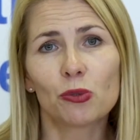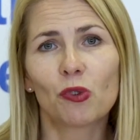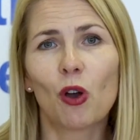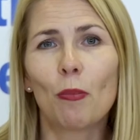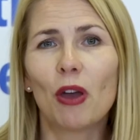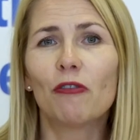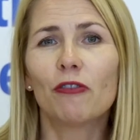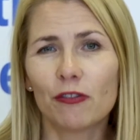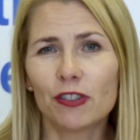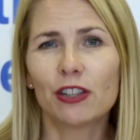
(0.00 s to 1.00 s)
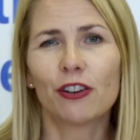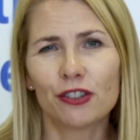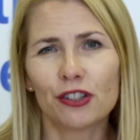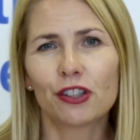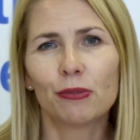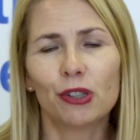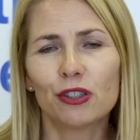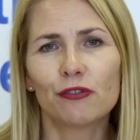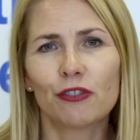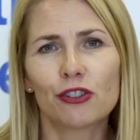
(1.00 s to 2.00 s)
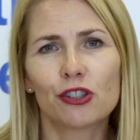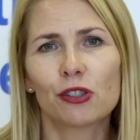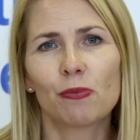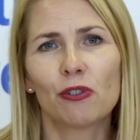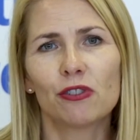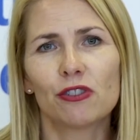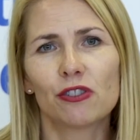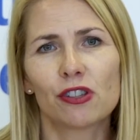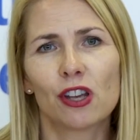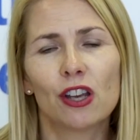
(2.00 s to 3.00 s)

We've got about 1,500 community first responders,